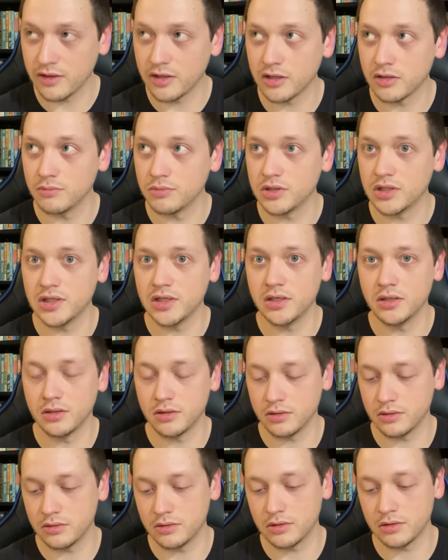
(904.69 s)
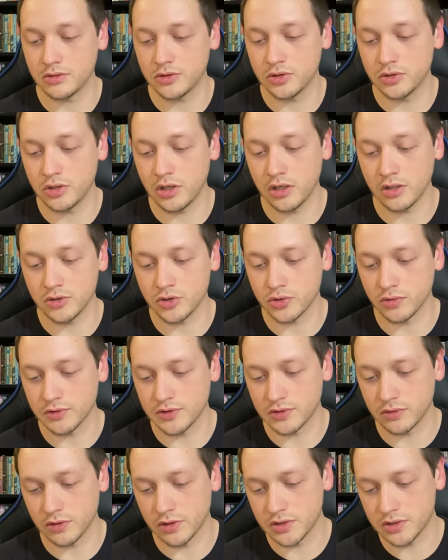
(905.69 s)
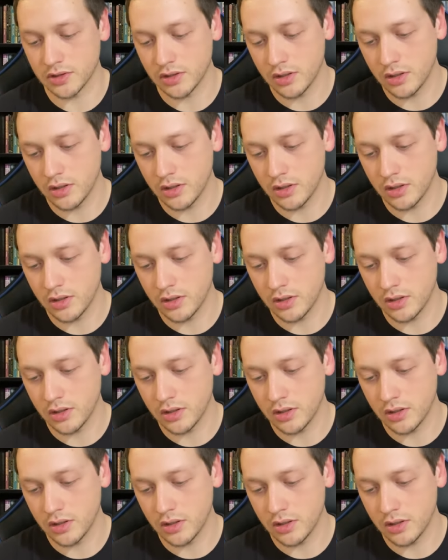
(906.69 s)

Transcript: complete short stories.